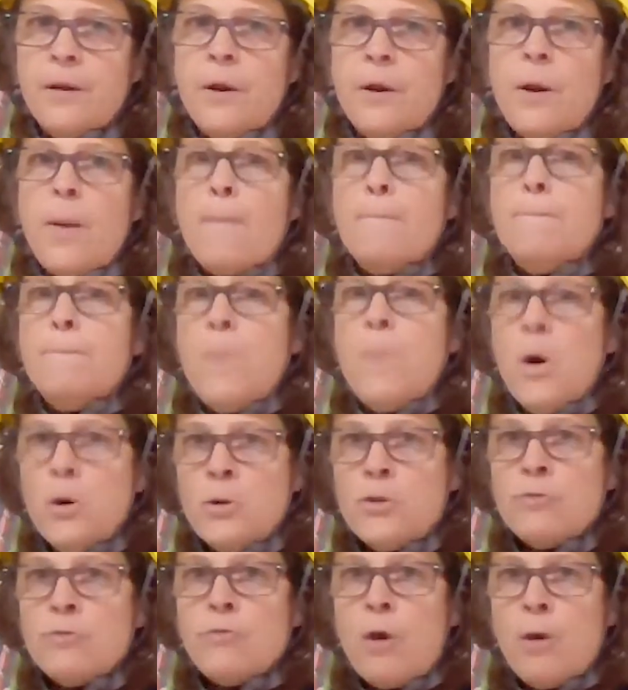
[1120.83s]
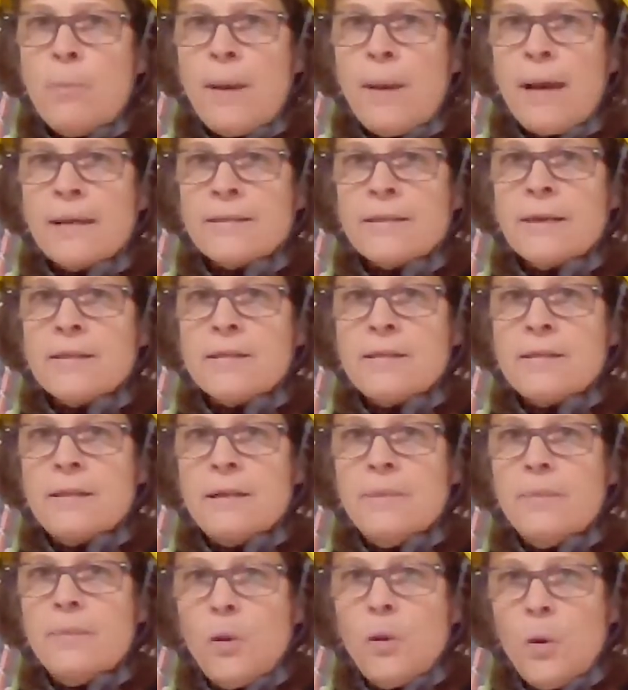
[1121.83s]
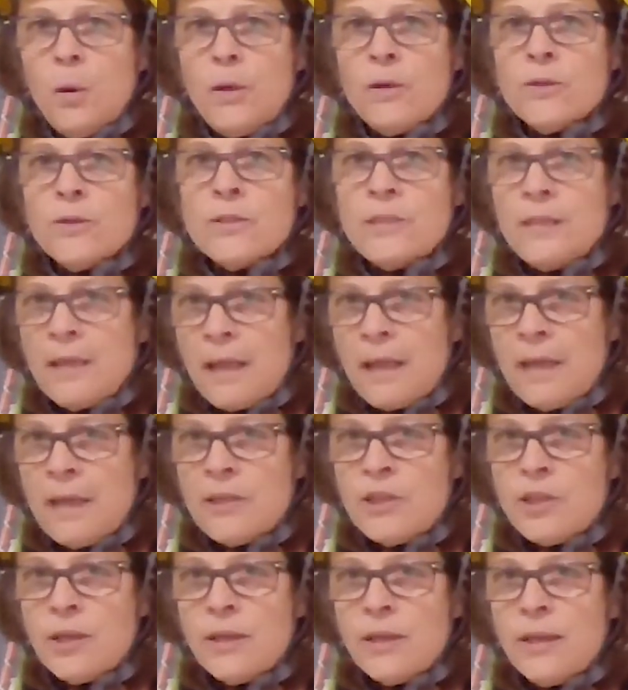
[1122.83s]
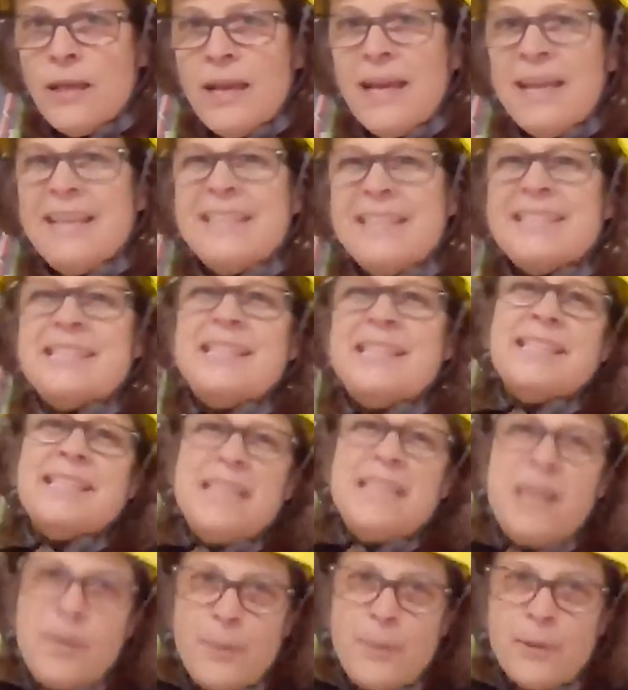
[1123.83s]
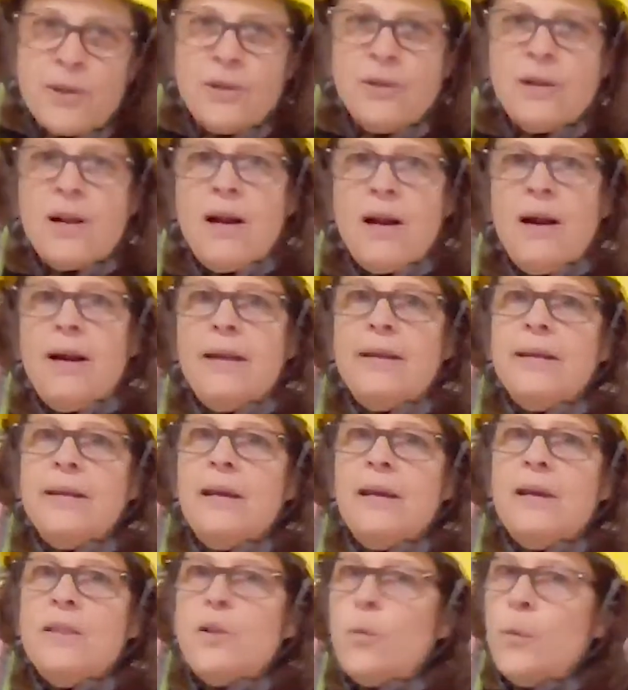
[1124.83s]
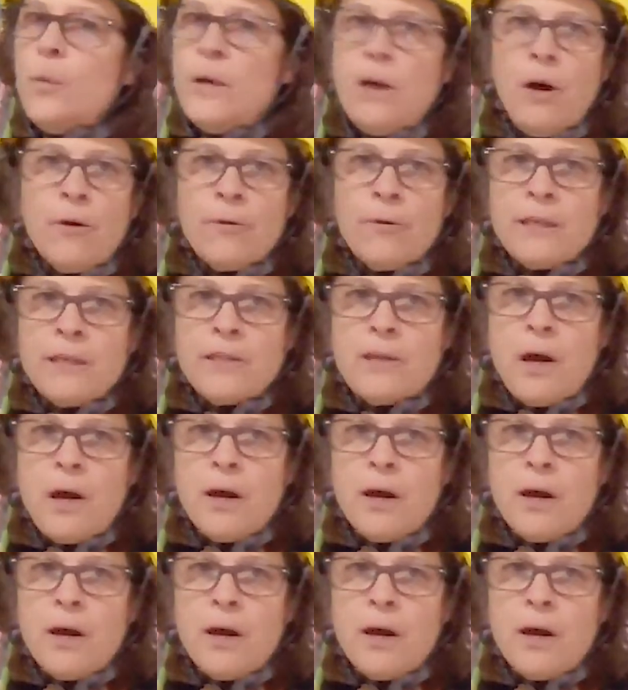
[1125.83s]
Most rope access that employers engage in is the typical kind that we already talked